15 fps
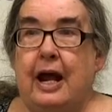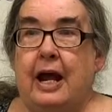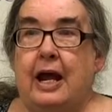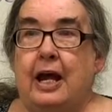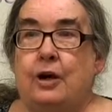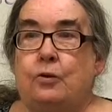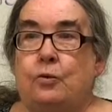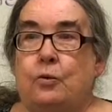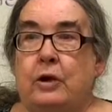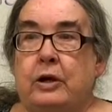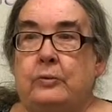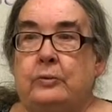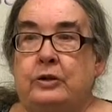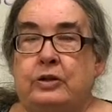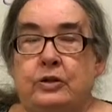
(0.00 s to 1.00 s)
And what
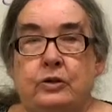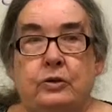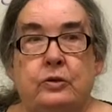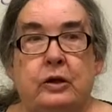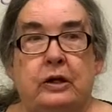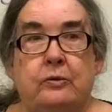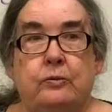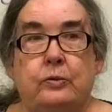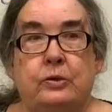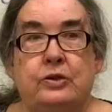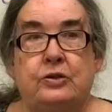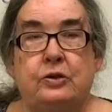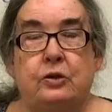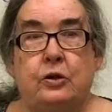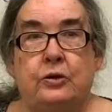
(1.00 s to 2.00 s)
it would do, it would
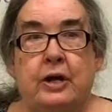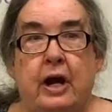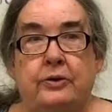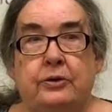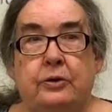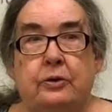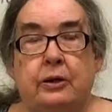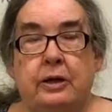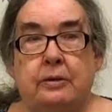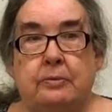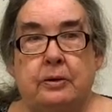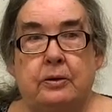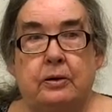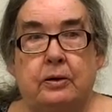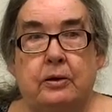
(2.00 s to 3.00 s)
slow down their
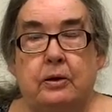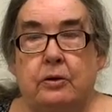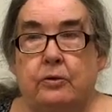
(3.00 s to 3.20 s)
labor